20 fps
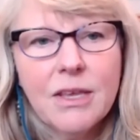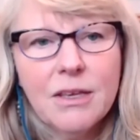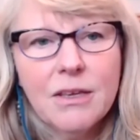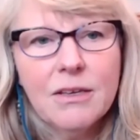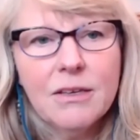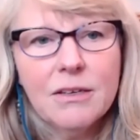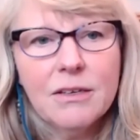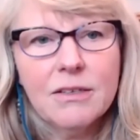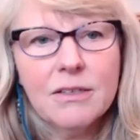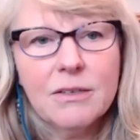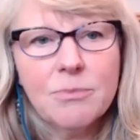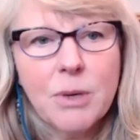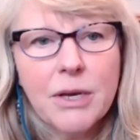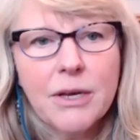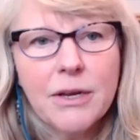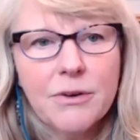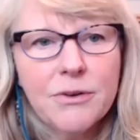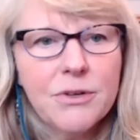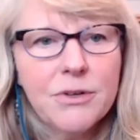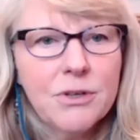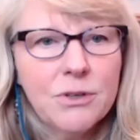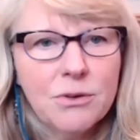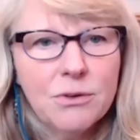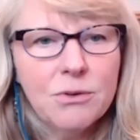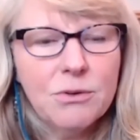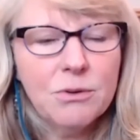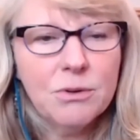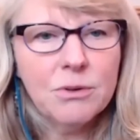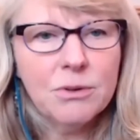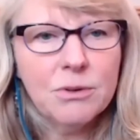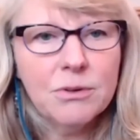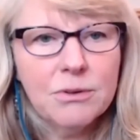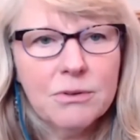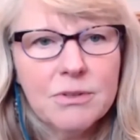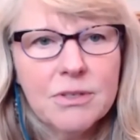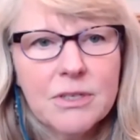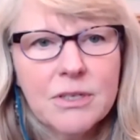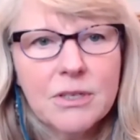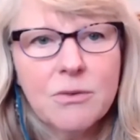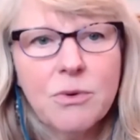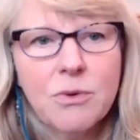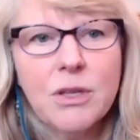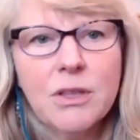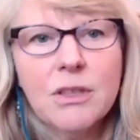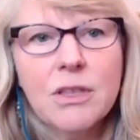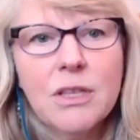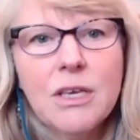aspire to or stick with